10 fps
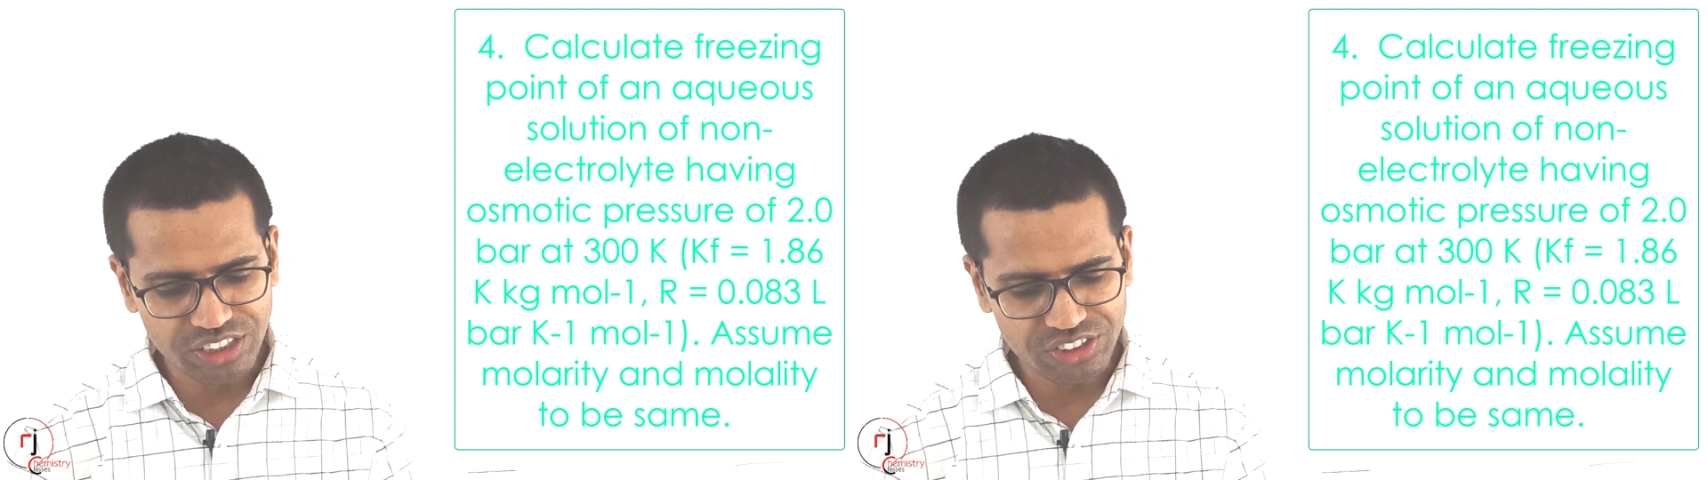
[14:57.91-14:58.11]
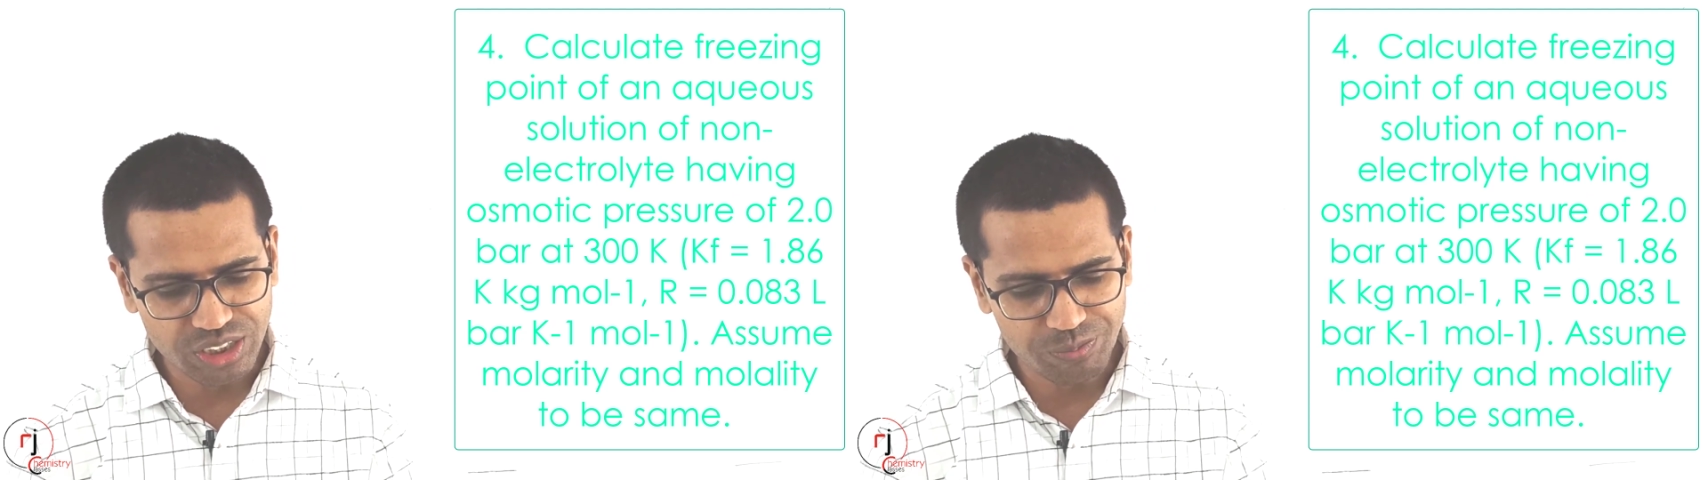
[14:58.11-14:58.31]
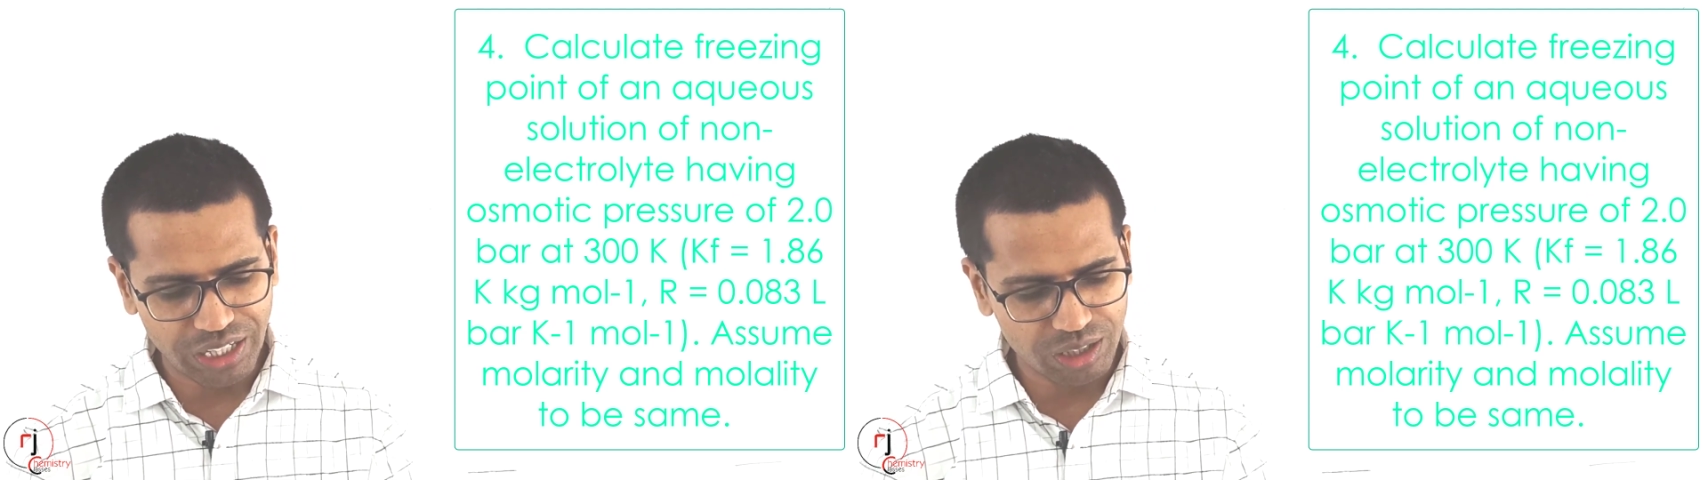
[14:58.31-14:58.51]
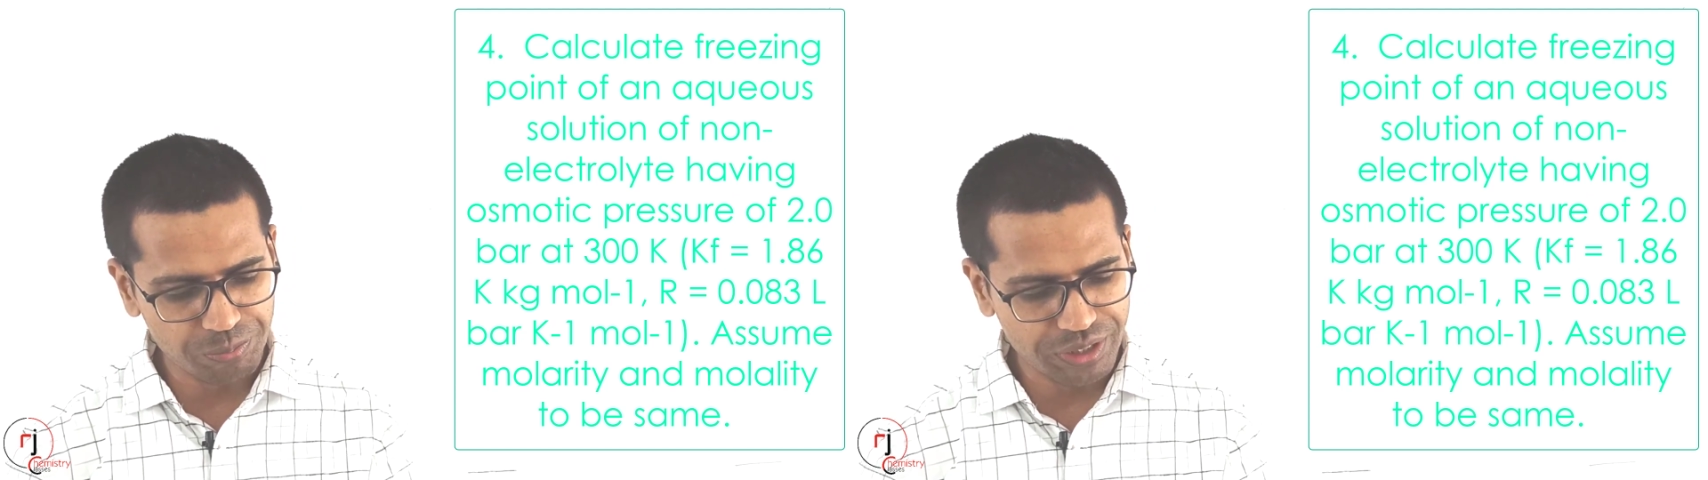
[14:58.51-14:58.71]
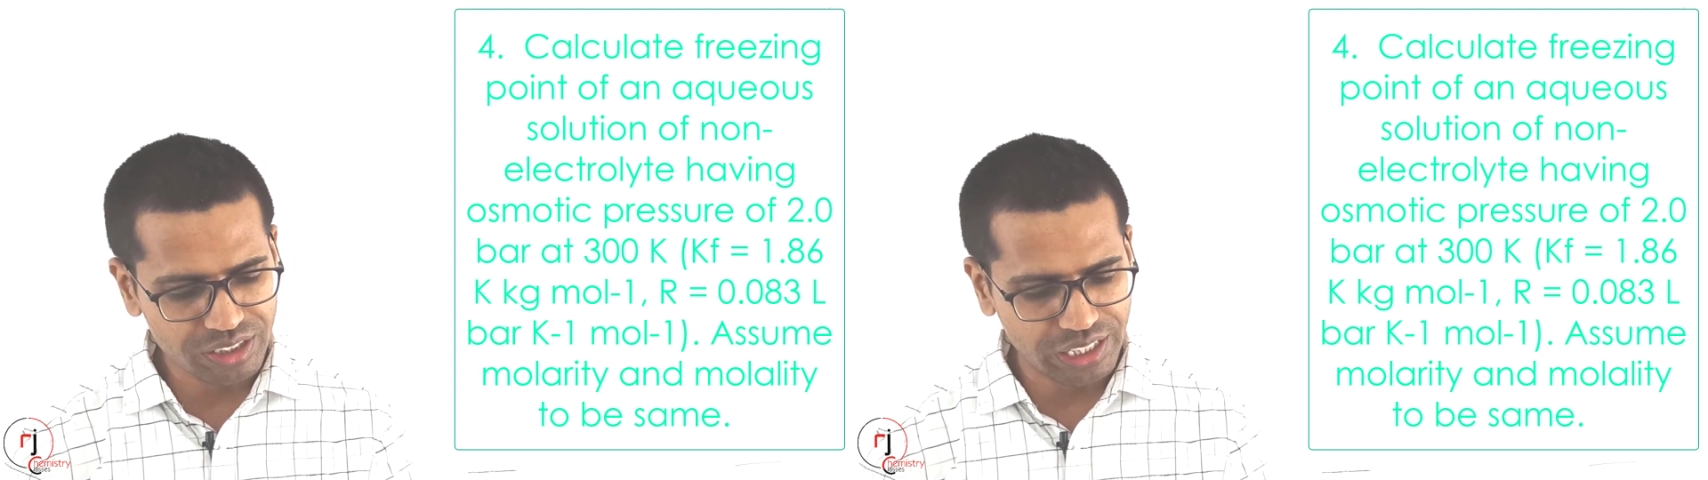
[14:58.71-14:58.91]
liter
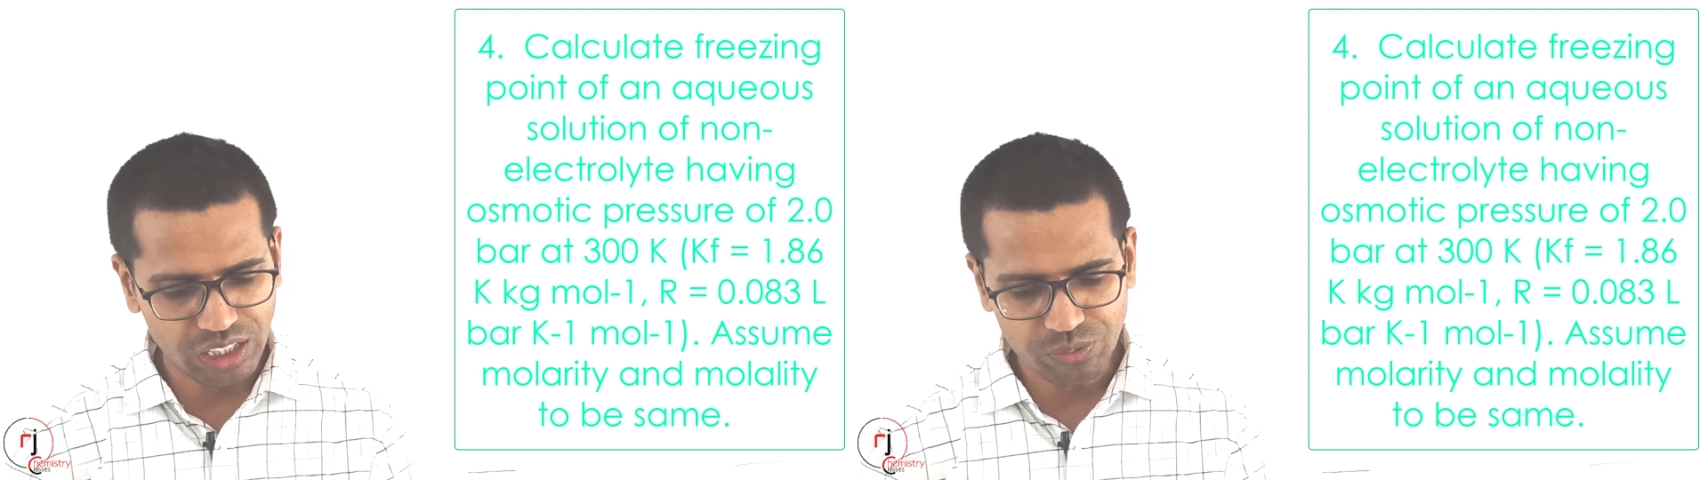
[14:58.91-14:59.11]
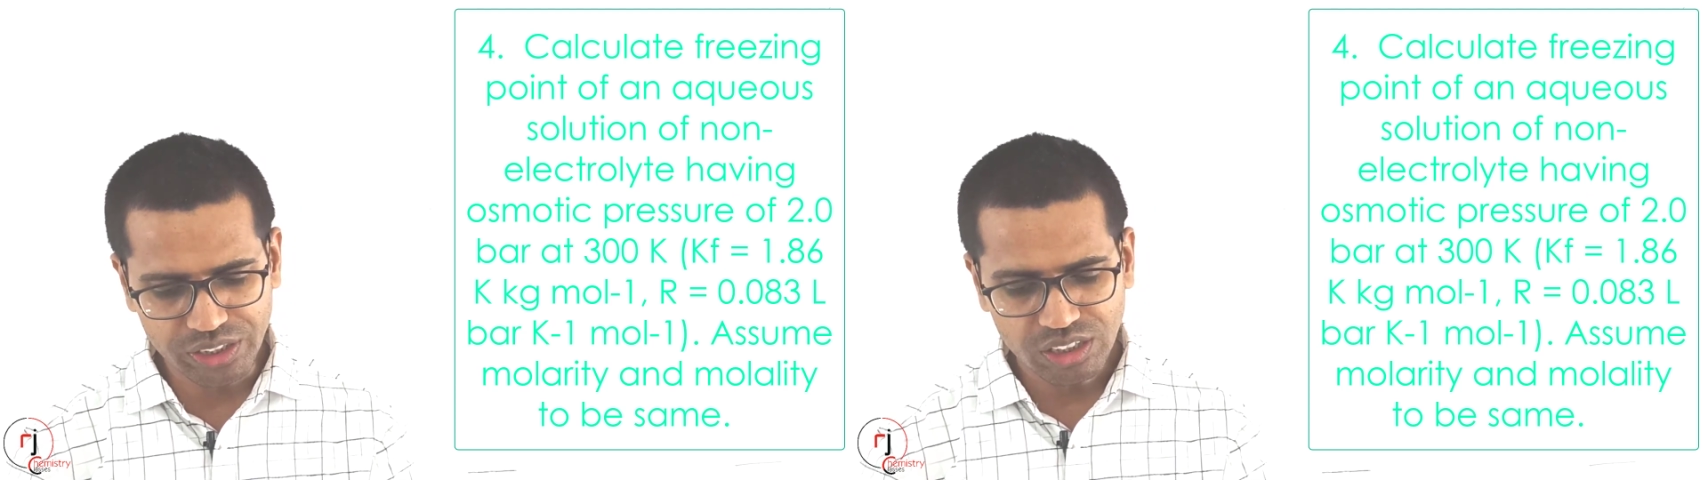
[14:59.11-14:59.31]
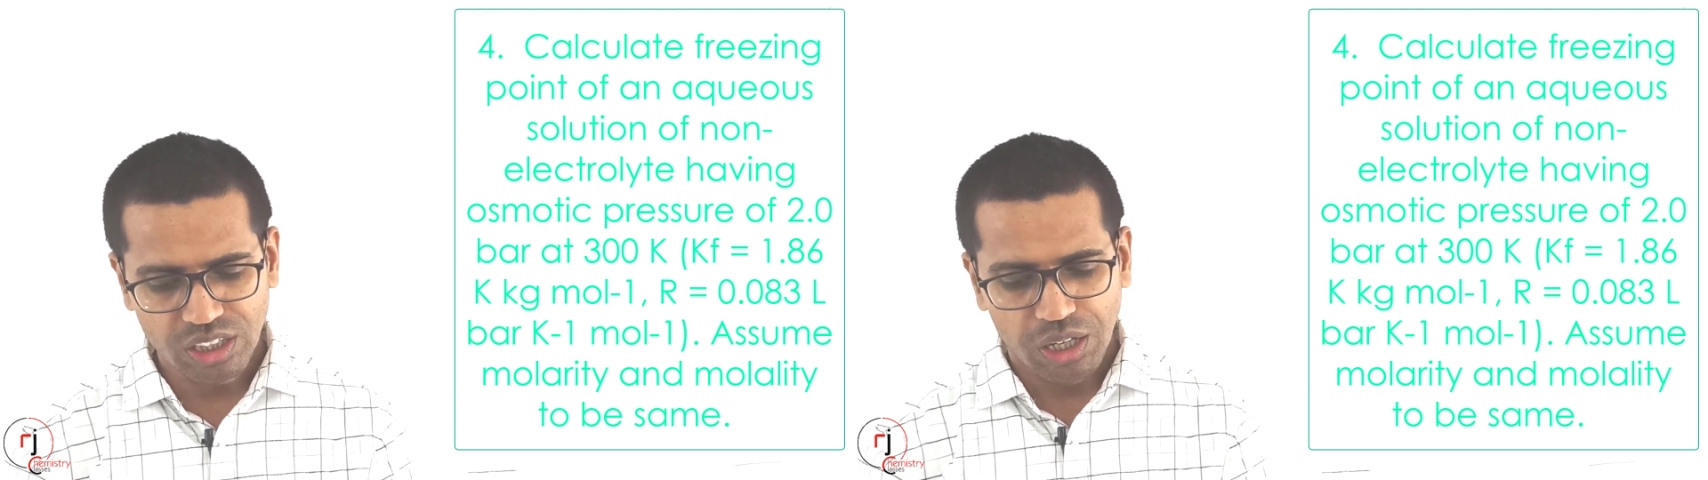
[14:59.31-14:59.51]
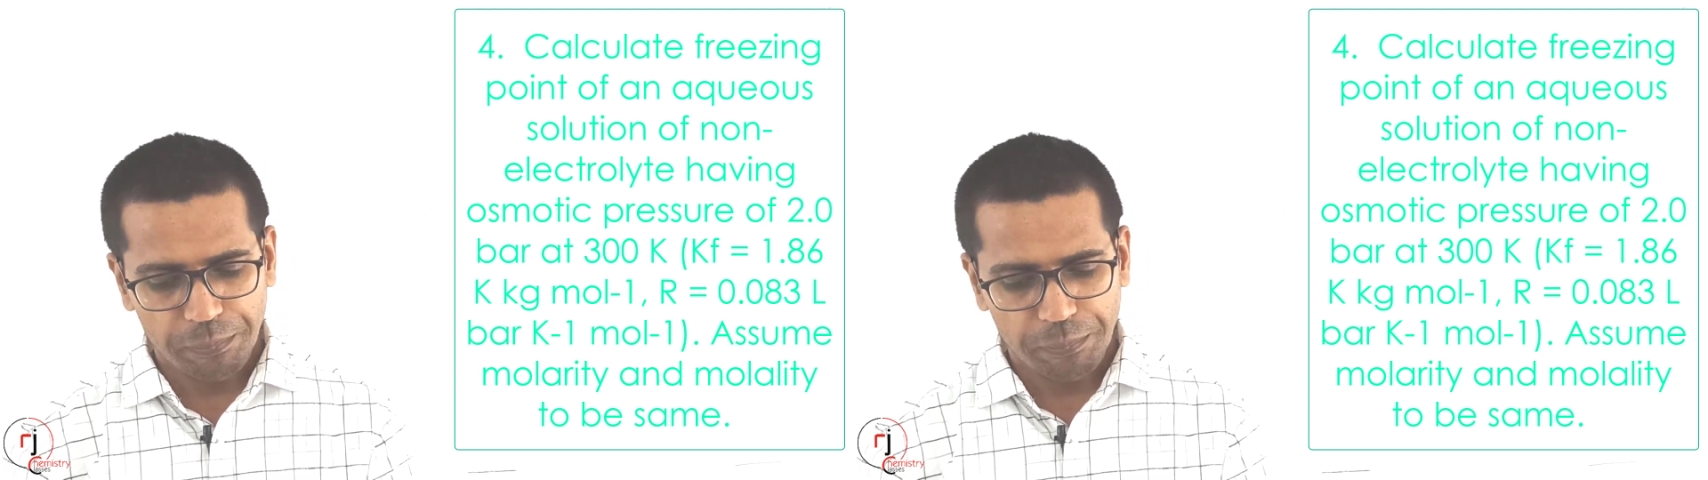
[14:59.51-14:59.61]
bar per Kelvin